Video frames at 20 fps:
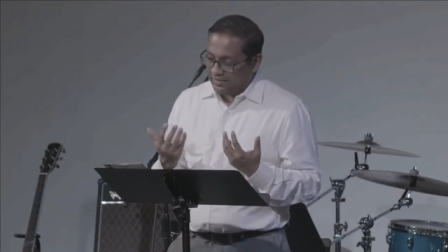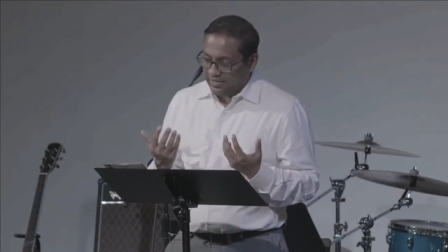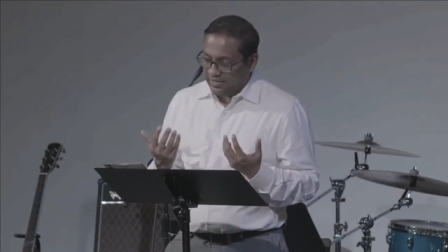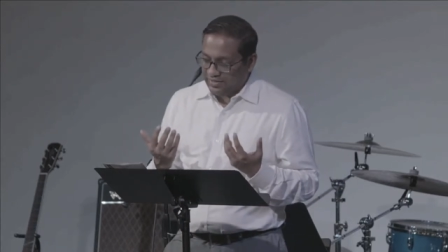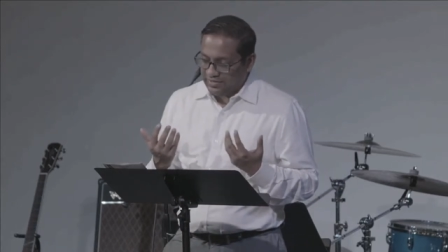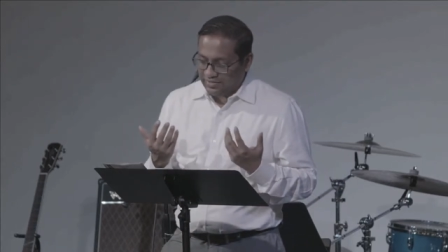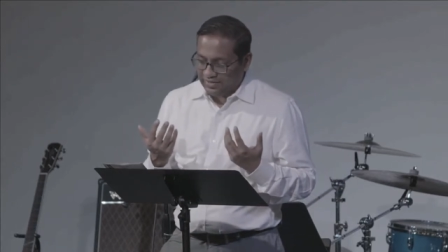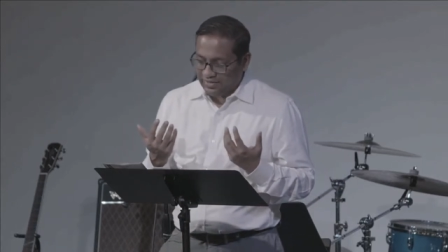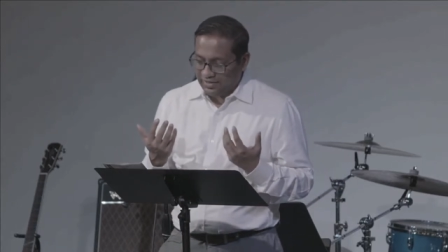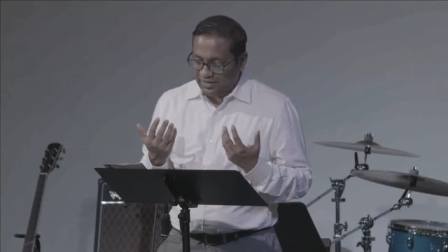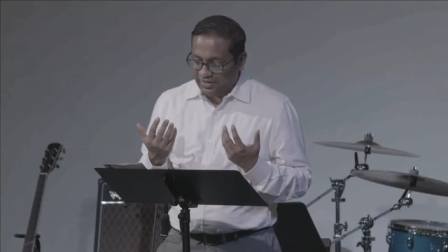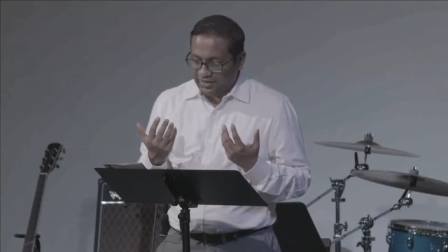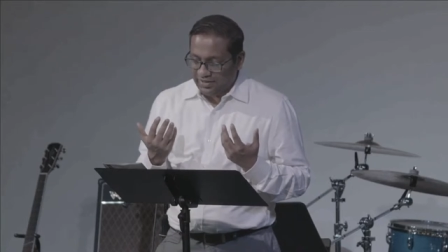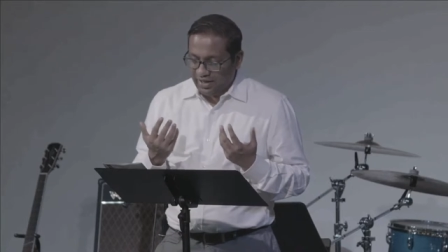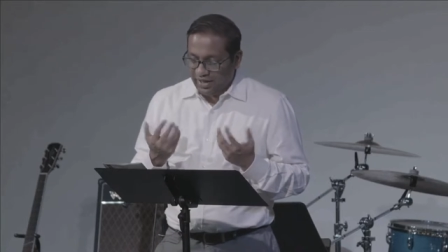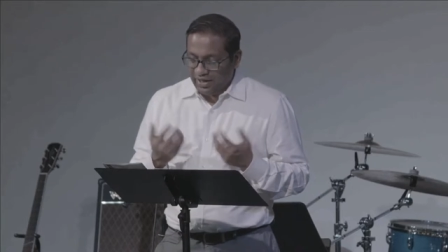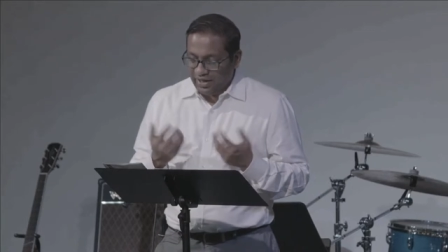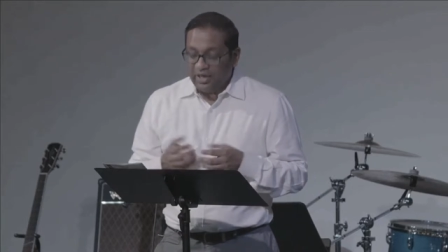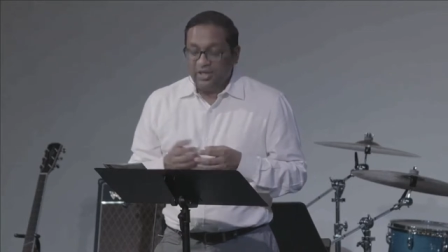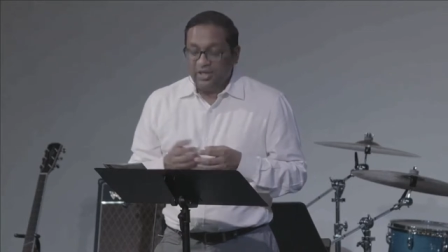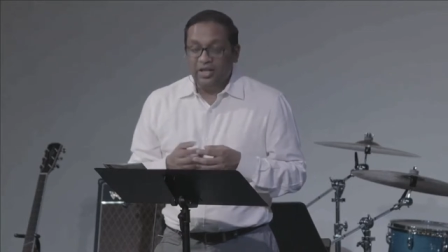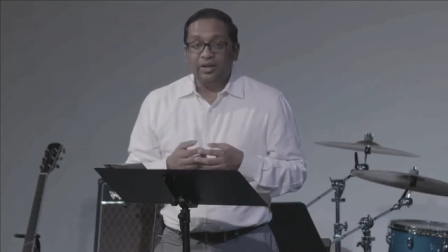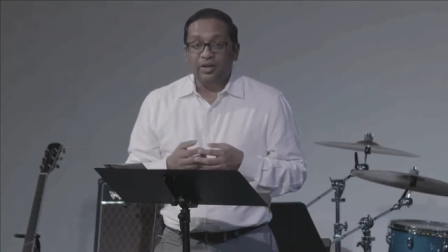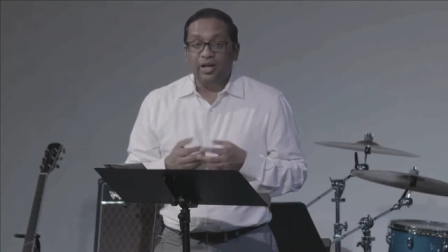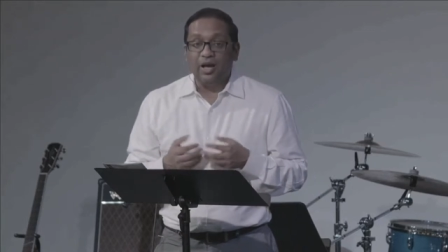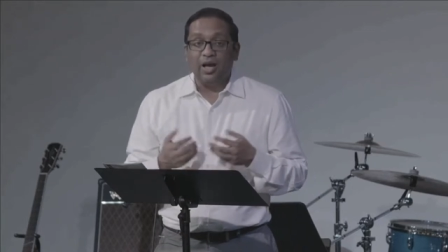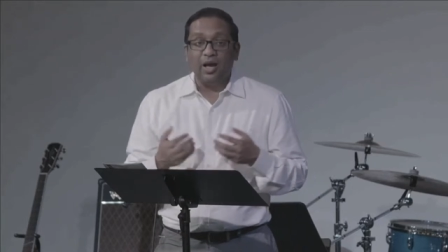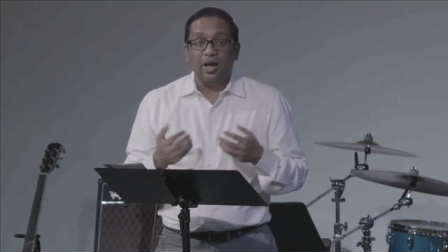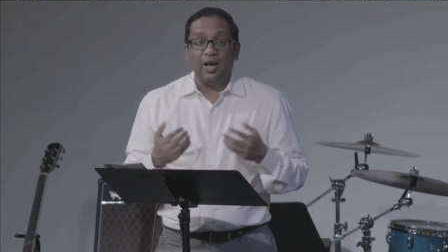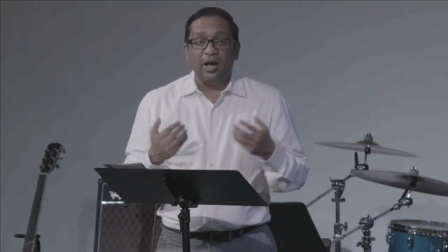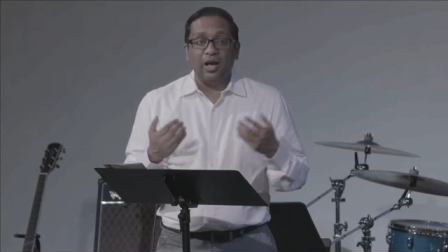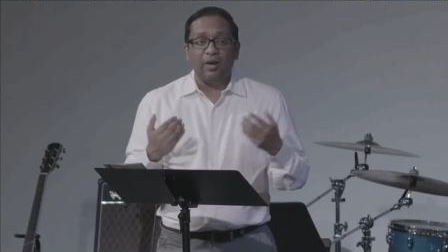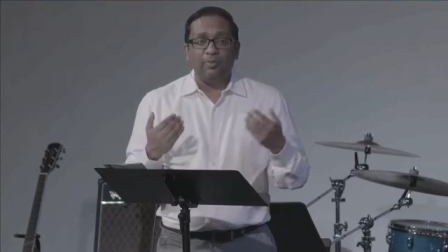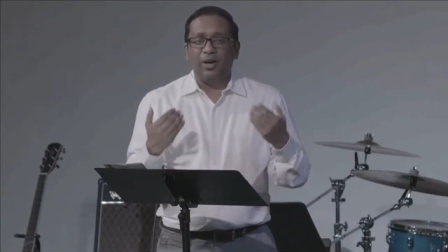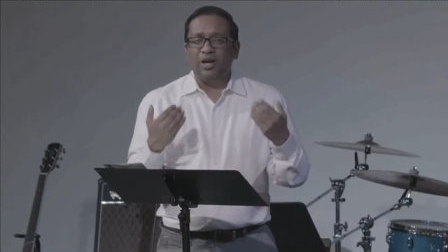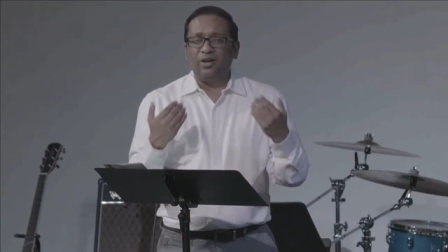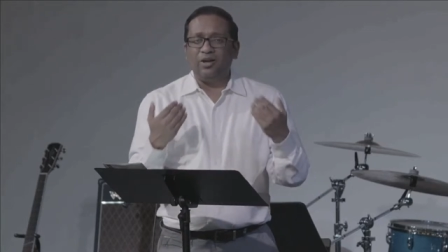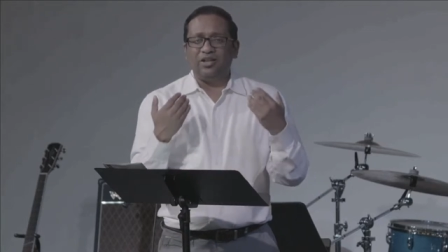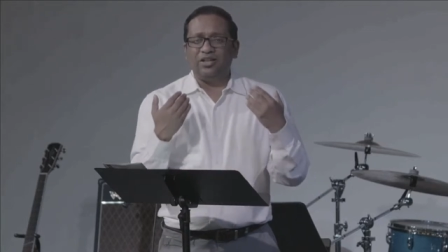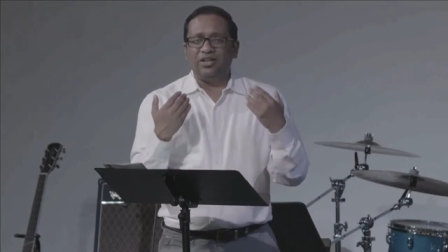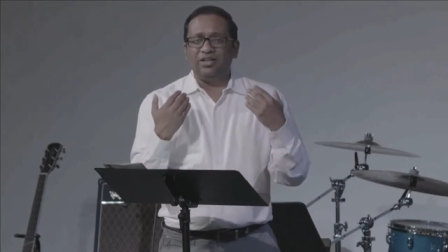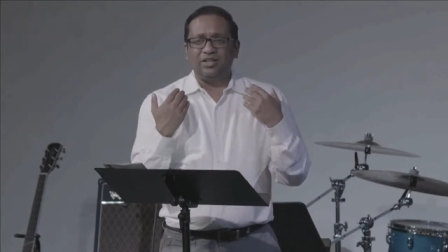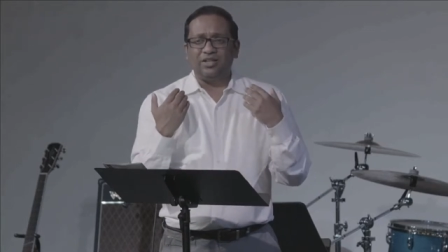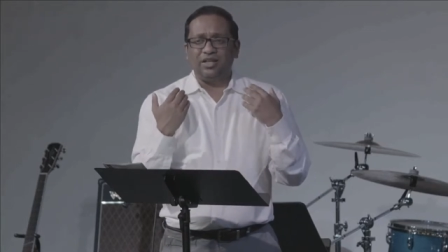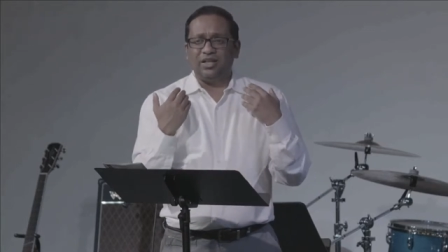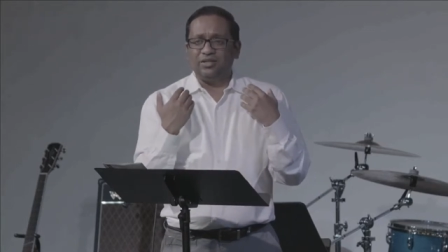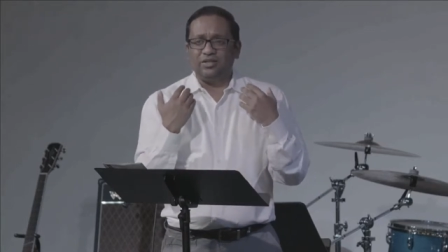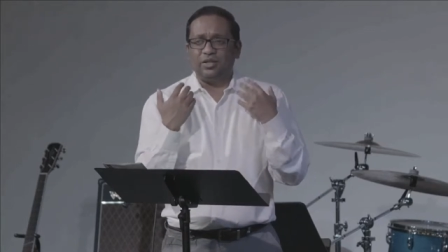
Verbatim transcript: They see it about it,